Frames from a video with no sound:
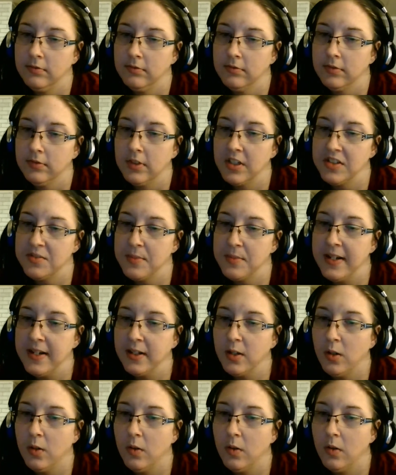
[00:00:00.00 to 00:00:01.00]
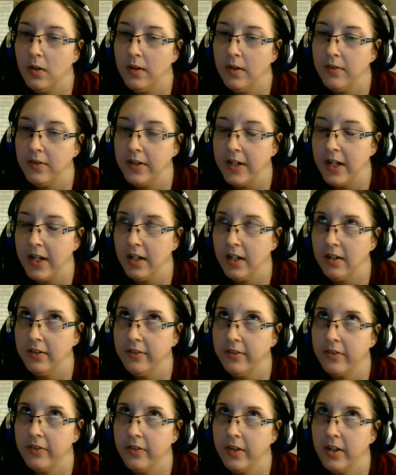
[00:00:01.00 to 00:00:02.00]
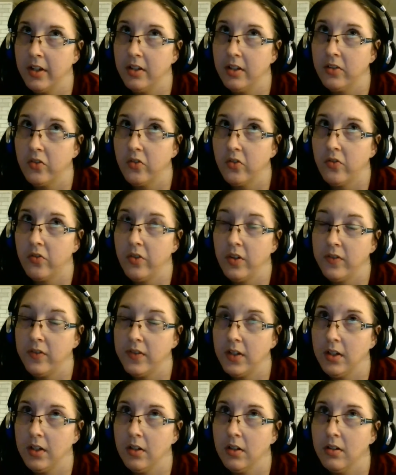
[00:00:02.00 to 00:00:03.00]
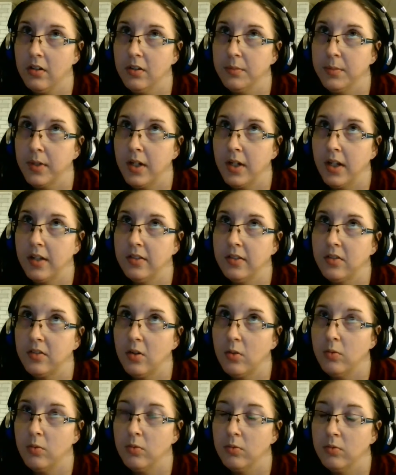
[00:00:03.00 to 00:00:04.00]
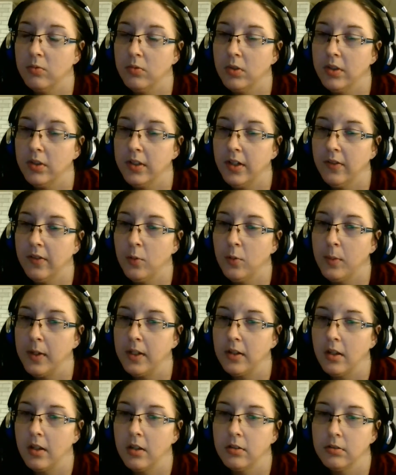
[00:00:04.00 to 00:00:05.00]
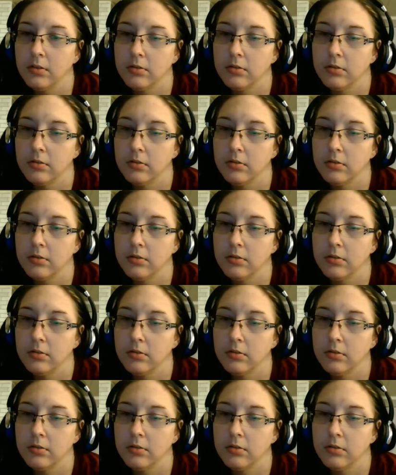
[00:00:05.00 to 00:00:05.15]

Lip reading: Because my goal every day is like 1500, but I don't really ever make that.